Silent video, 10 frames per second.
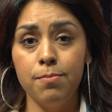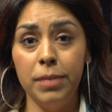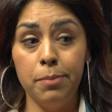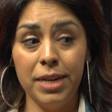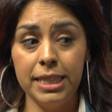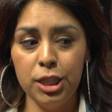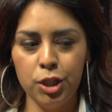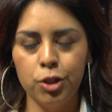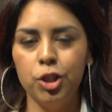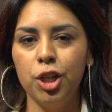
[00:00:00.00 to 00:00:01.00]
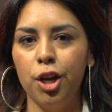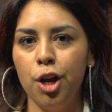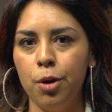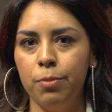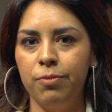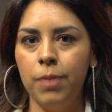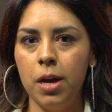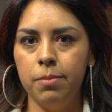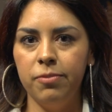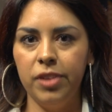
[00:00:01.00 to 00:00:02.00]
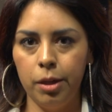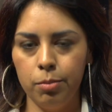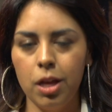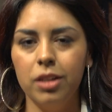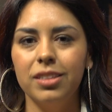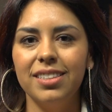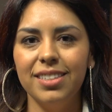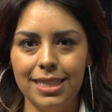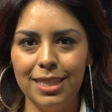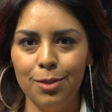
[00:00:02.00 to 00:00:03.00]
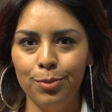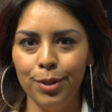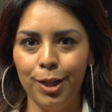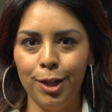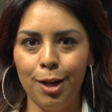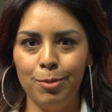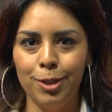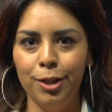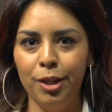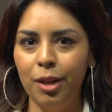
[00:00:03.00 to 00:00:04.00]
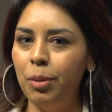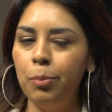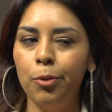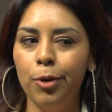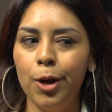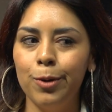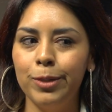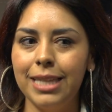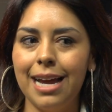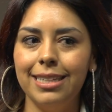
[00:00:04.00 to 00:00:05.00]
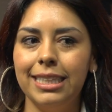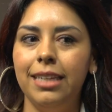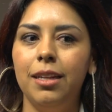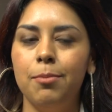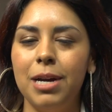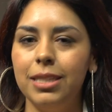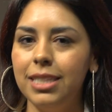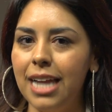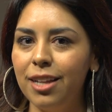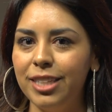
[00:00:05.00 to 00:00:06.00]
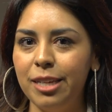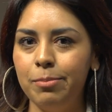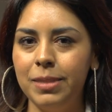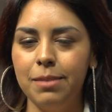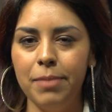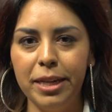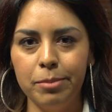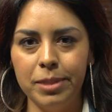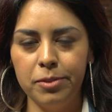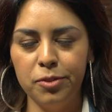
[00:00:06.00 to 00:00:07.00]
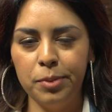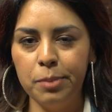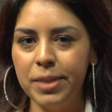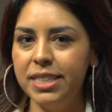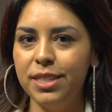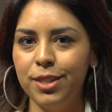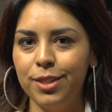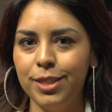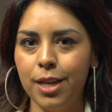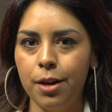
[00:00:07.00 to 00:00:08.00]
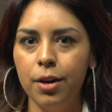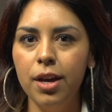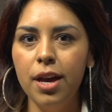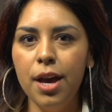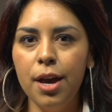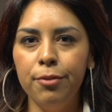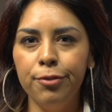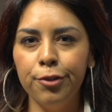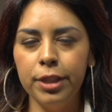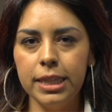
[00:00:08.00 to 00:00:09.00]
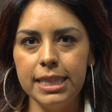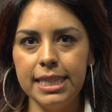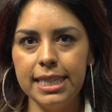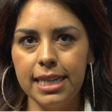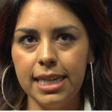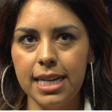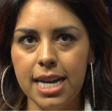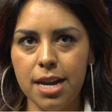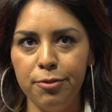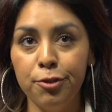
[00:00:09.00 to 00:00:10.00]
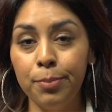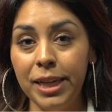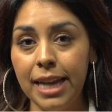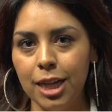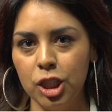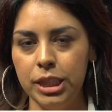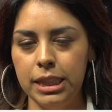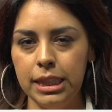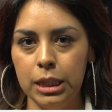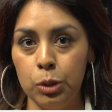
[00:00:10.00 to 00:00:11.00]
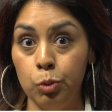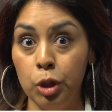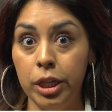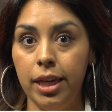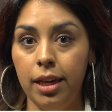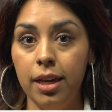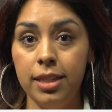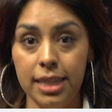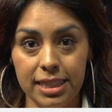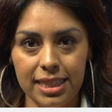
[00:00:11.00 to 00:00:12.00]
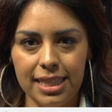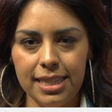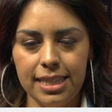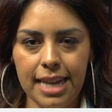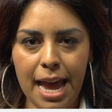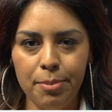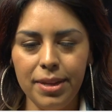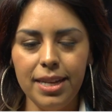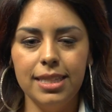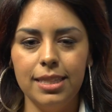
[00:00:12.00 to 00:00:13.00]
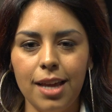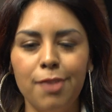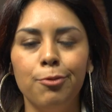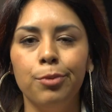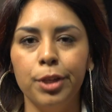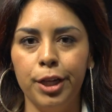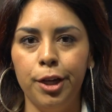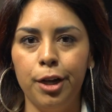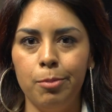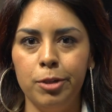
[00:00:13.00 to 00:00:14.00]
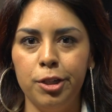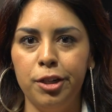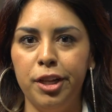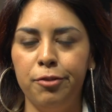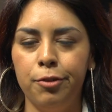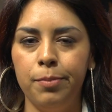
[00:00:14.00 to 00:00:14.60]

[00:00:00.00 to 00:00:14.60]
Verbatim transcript: me and my sister start our own video blogs. This is a really good opportunity. People are always asking about style tips and makeup tips for me and my sister. So for this to, for me to actually see this really does exist and happen is a really good opportunity for